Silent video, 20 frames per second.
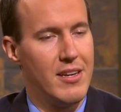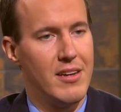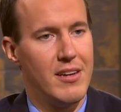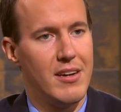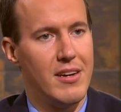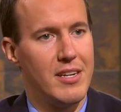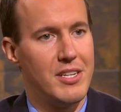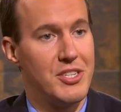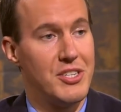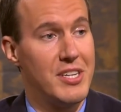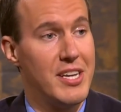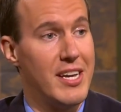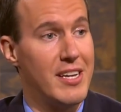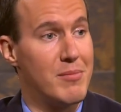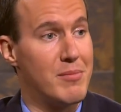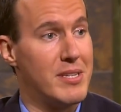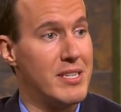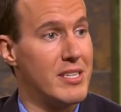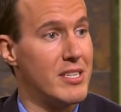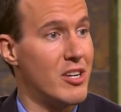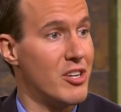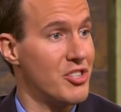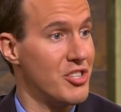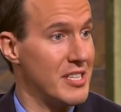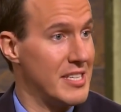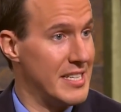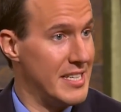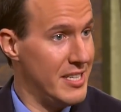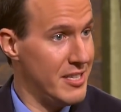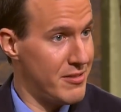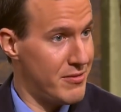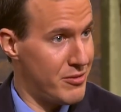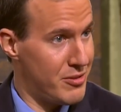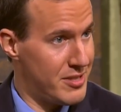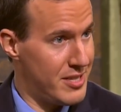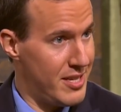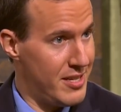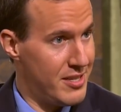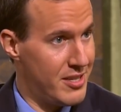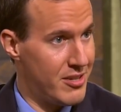uh, she had been in Argentina for
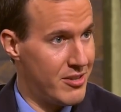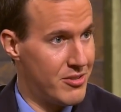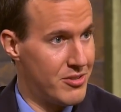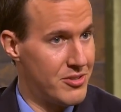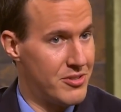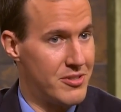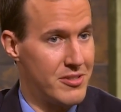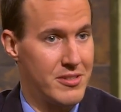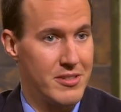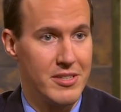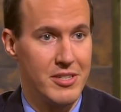ten years,